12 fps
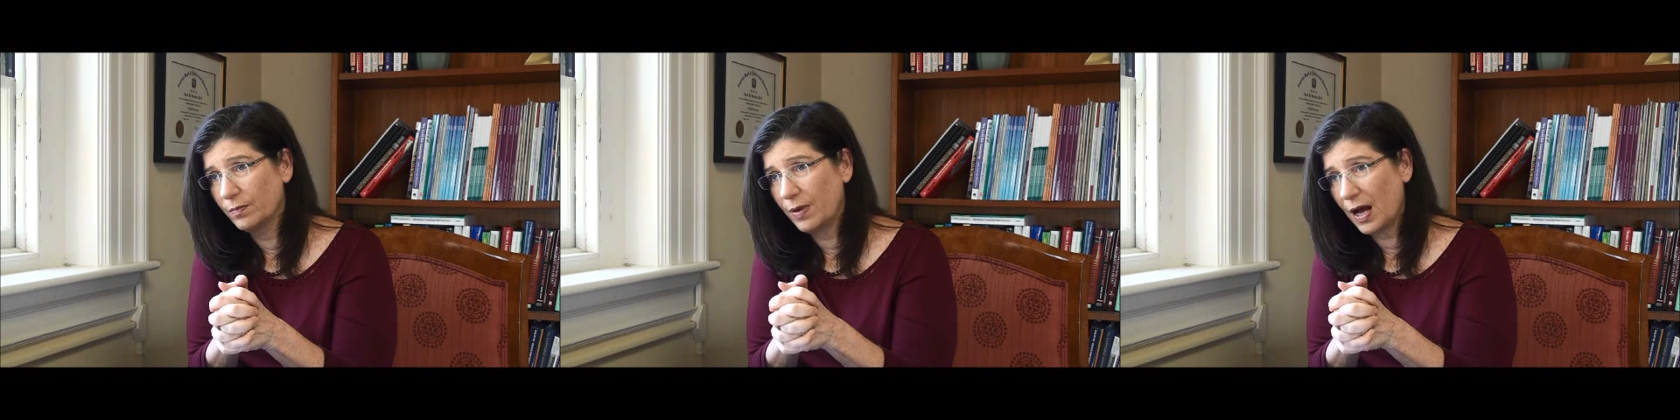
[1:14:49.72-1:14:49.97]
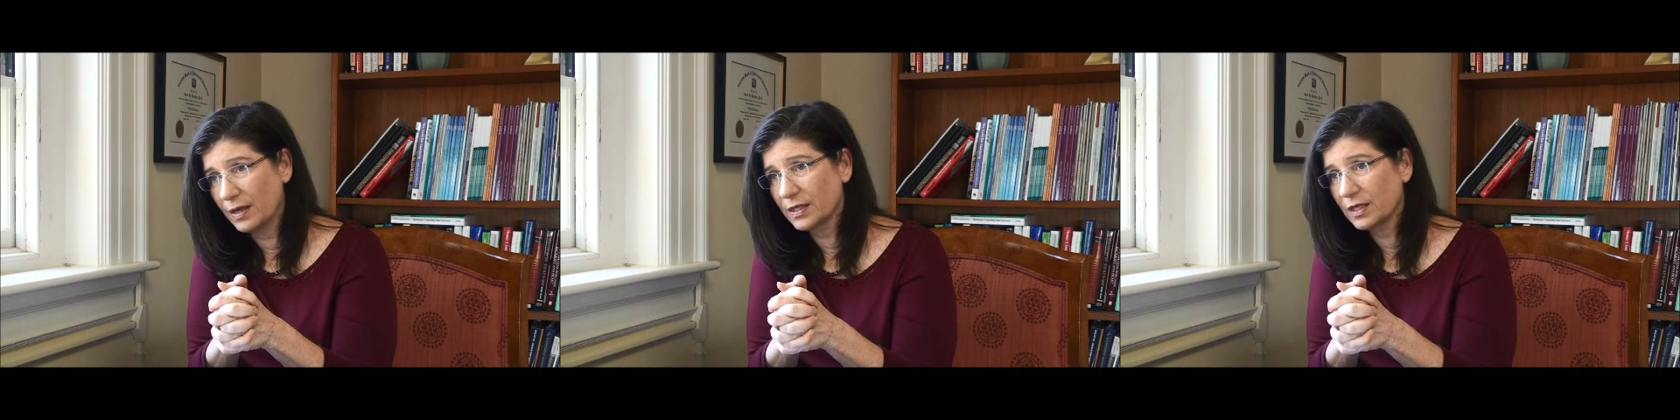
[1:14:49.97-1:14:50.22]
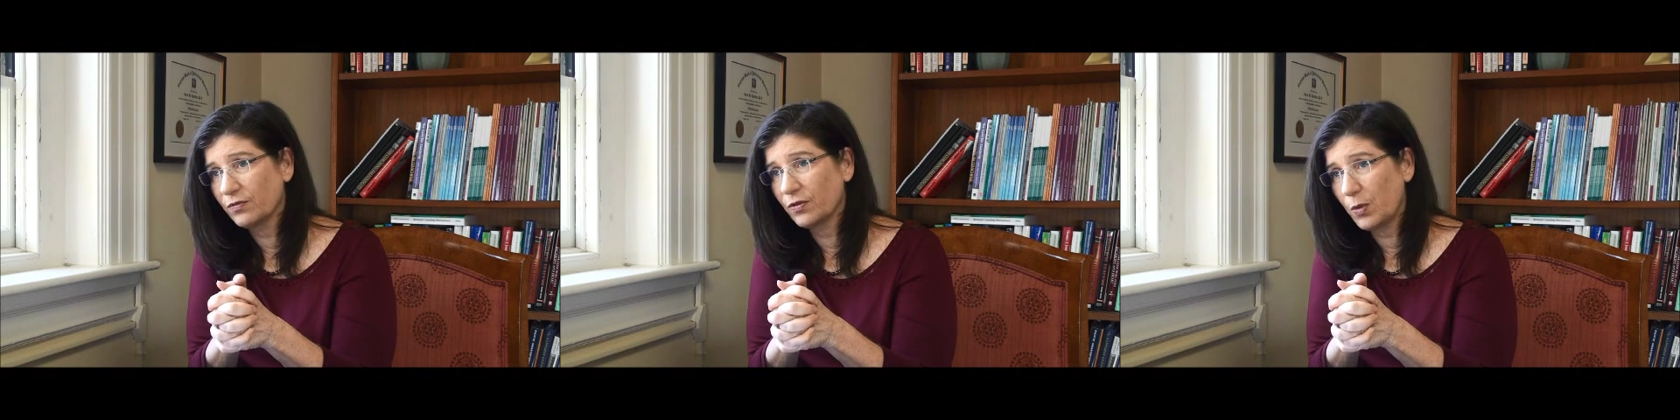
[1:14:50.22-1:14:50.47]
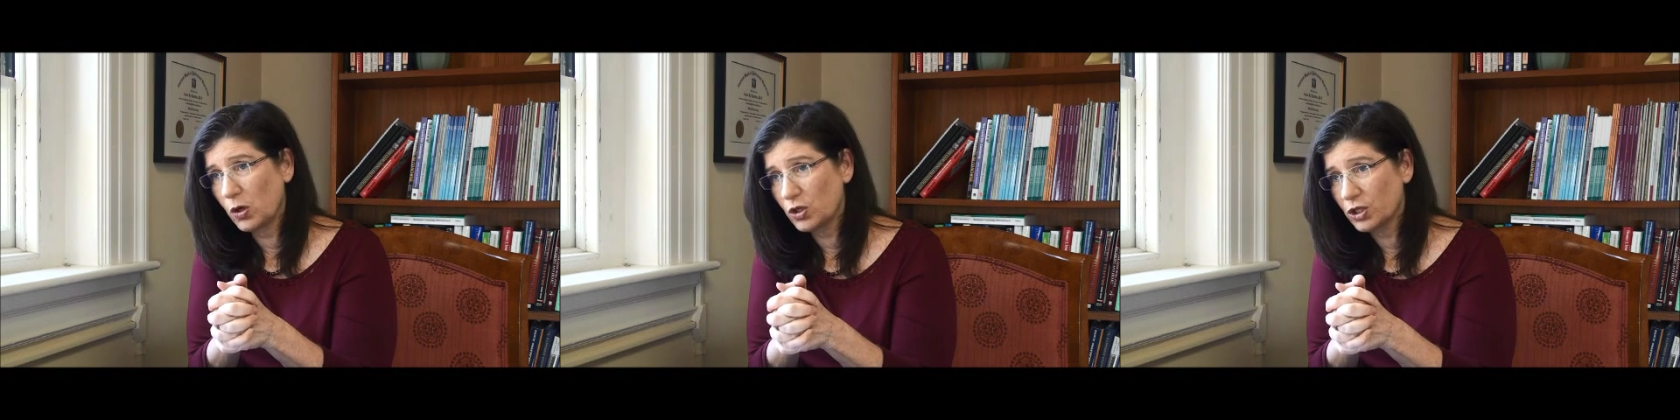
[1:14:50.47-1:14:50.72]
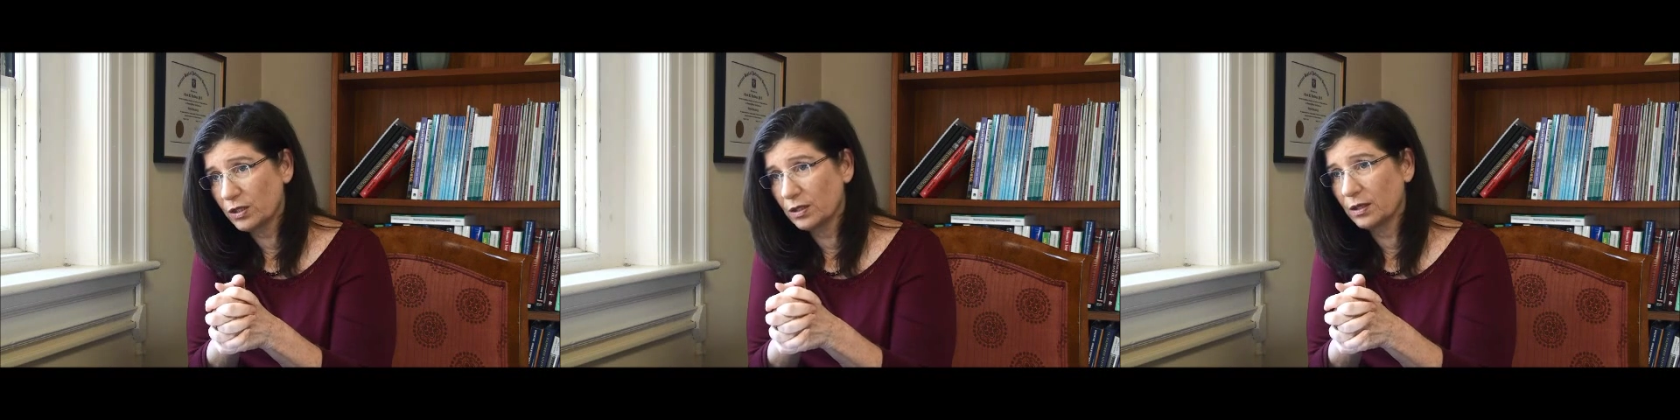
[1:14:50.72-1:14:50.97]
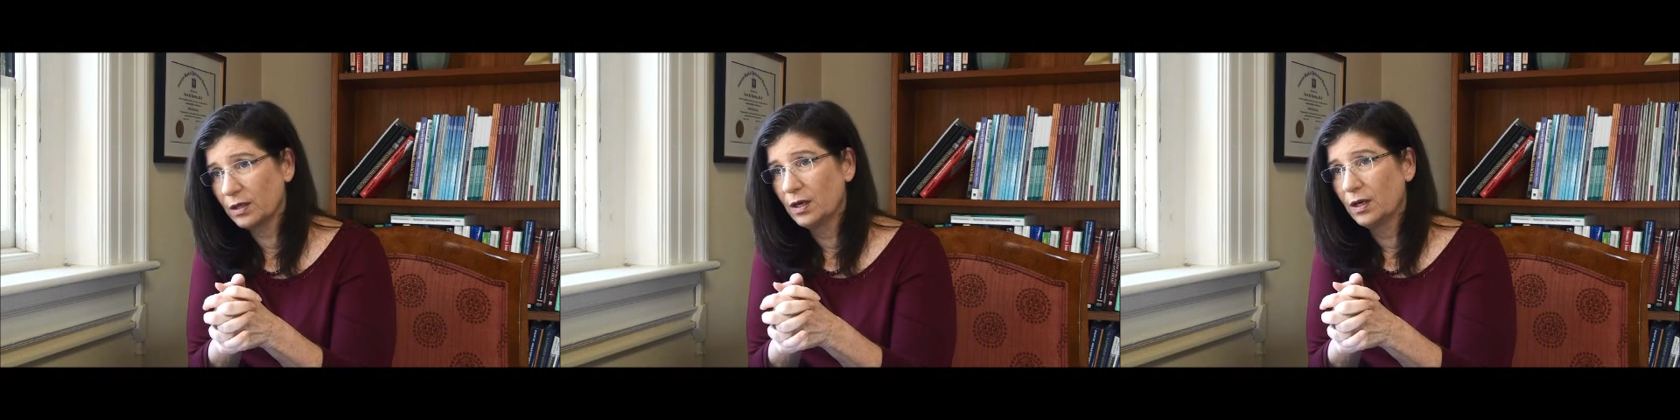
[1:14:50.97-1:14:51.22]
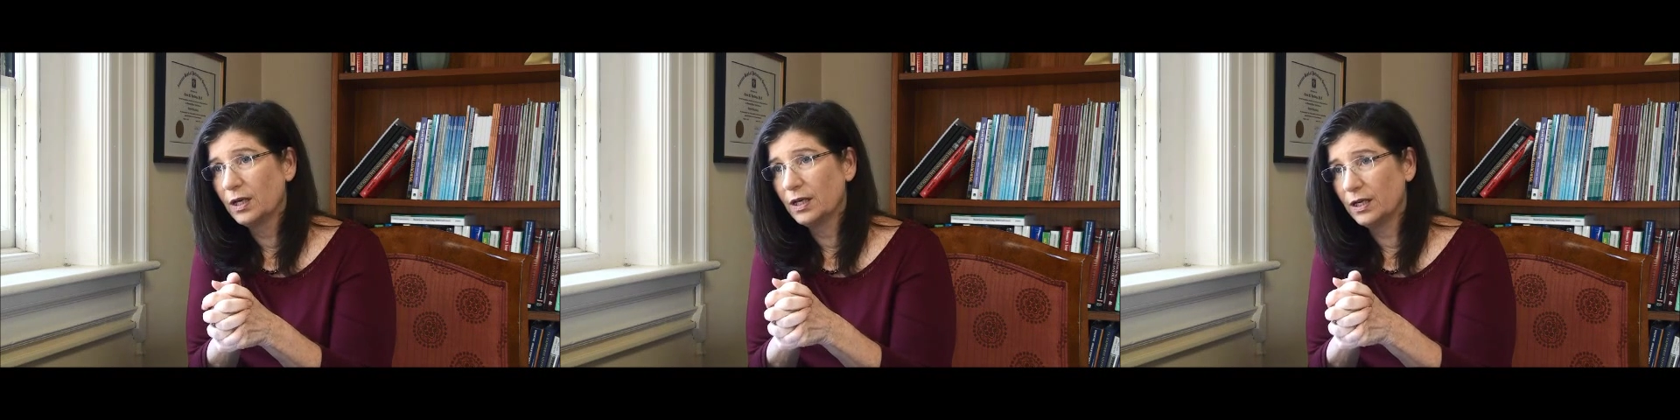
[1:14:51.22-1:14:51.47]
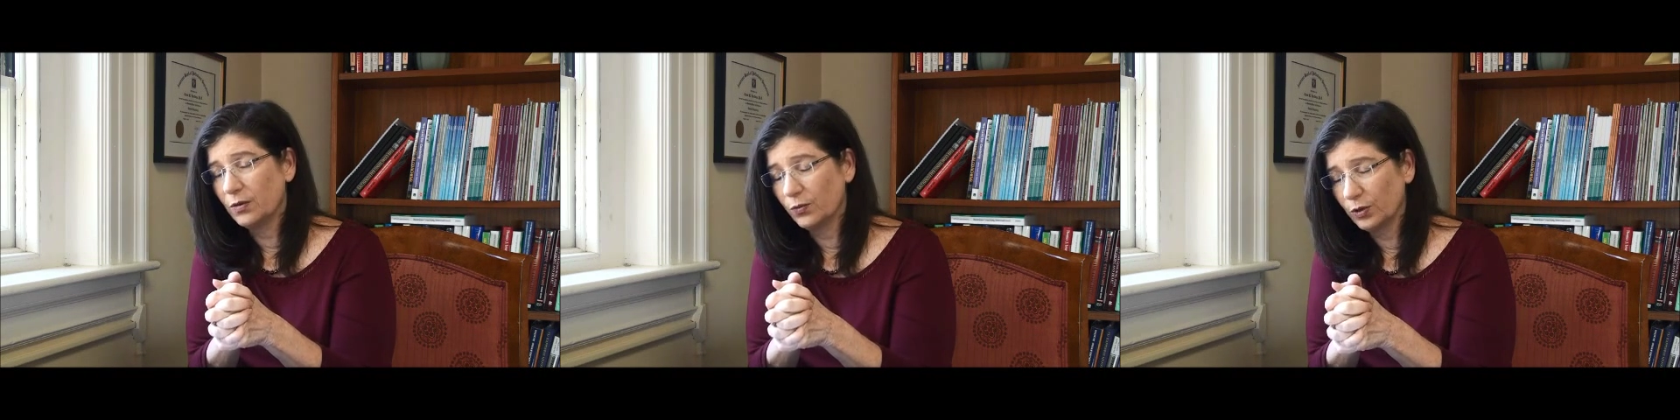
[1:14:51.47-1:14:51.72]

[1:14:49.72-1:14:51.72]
positive emotion, it